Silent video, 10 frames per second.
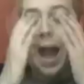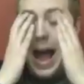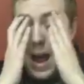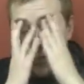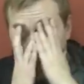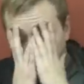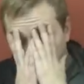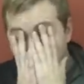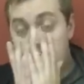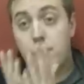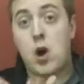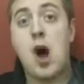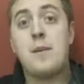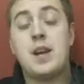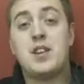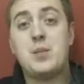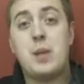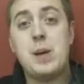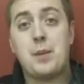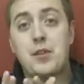I am just tired of commenting
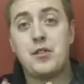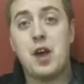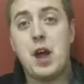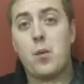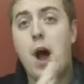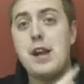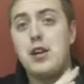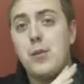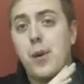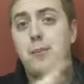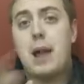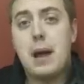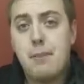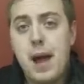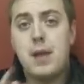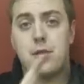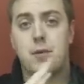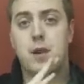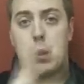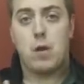people saying, "Why didn't you put Black
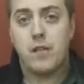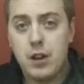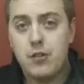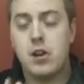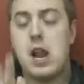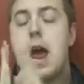Panther in there or Vision?"